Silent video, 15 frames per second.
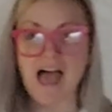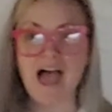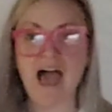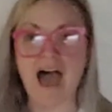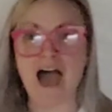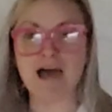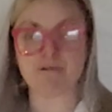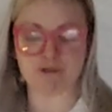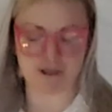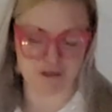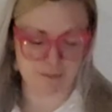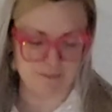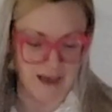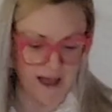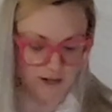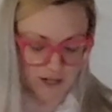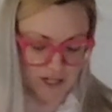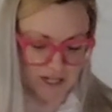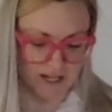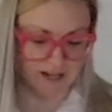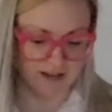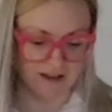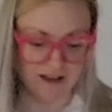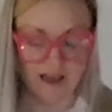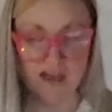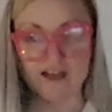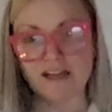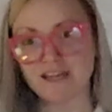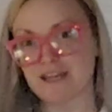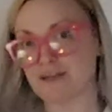hat with the matching
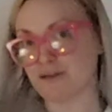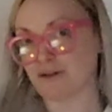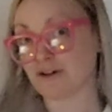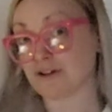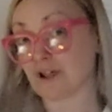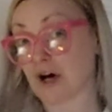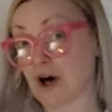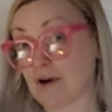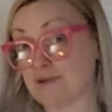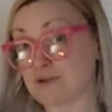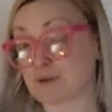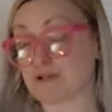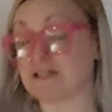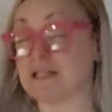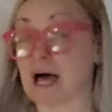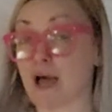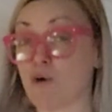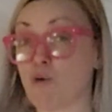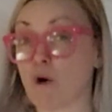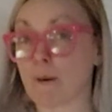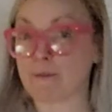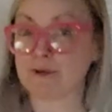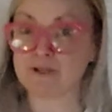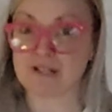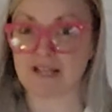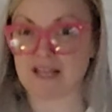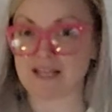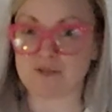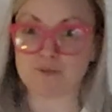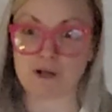either gloves or leg warmers, I
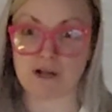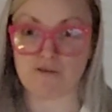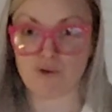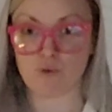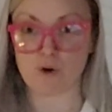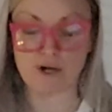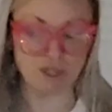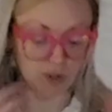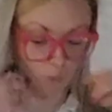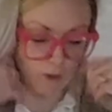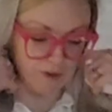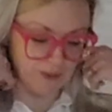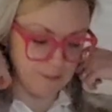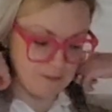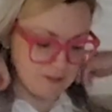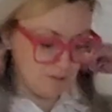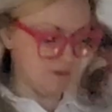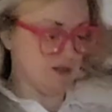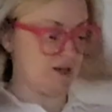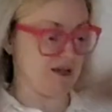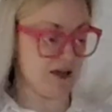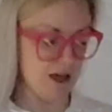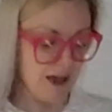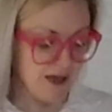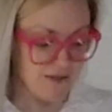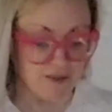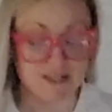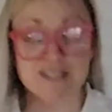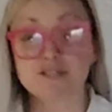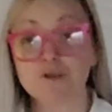guess whatever one you want them to be.
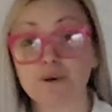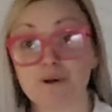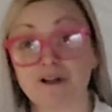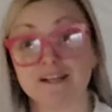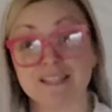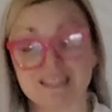This sold on